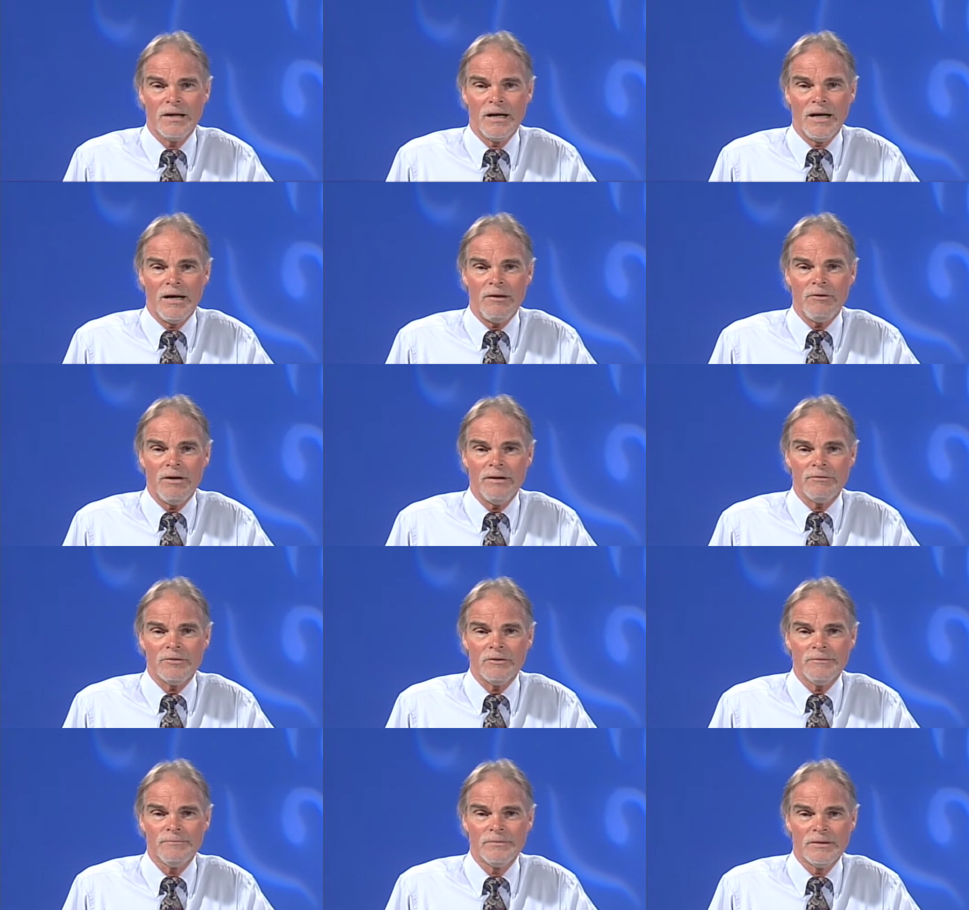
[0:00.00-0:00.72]

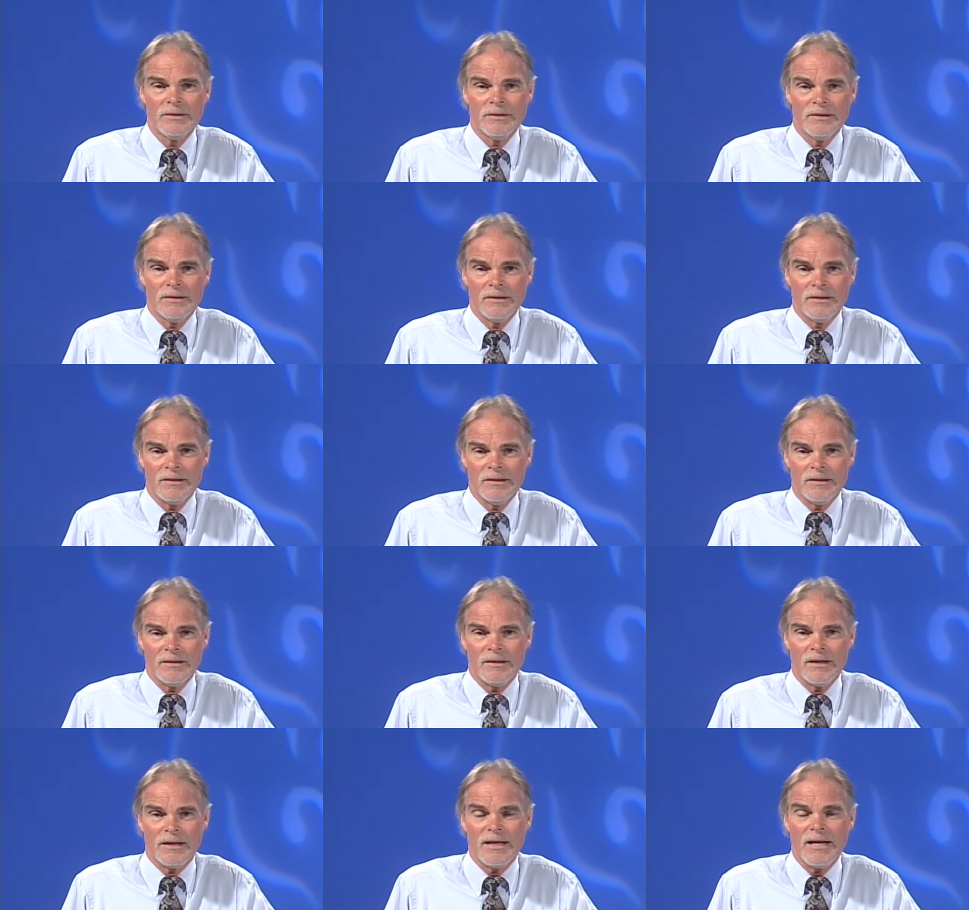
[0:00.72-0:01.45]
However,
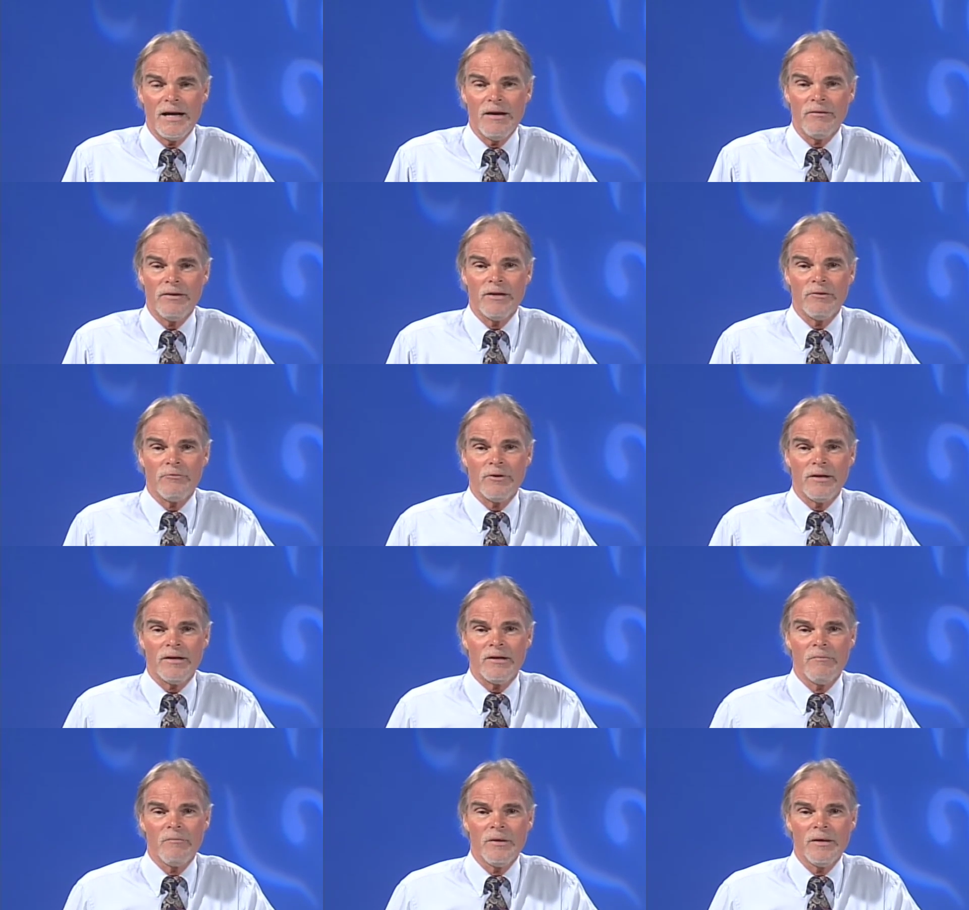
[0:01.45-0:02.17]
the county
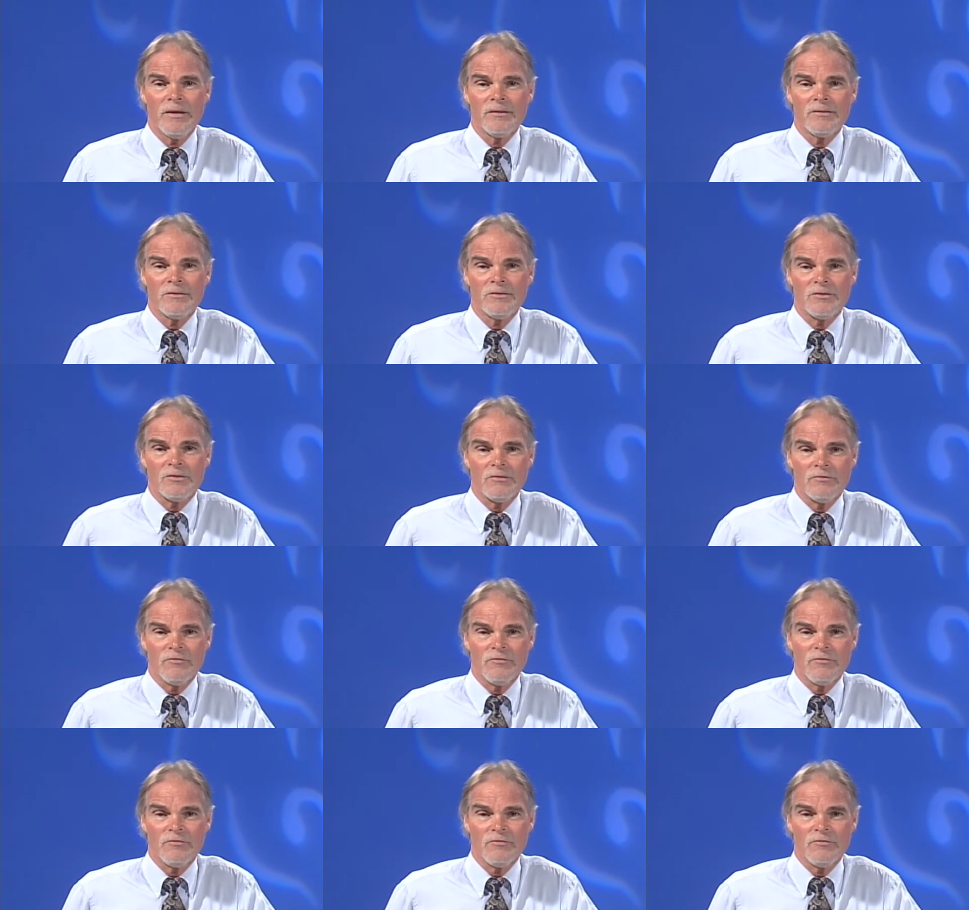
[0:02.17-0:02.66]
recommends the